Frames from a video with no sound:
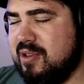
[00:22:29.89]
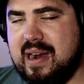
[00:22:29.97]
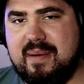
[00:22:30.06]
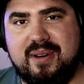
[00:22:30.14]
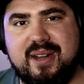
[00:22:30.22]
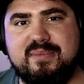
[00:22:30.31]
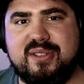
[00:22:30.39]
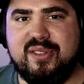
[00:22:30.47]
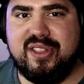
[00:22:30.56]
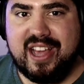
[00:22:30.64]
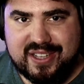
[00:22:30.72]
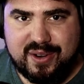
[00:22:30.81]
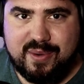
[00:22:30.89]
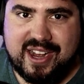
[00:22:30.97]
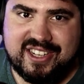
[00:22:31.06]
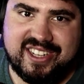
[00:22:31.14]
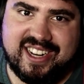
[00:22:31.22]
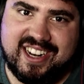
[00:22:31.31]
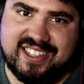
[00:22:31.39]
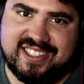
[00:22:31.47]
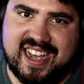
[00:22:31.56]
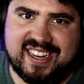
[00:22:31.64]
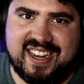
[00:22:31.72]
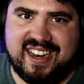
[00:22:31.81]
I'm going to wrap it up. So thanks for watching, and I'll
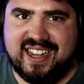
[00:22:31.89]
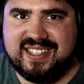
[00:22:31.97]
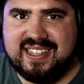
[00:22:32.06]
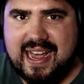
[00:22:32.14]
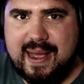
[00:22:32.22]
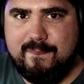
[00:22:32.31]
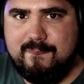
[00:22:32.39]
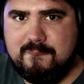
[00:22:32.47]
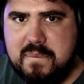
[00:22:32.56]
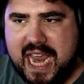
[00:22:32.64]
talk to you next time.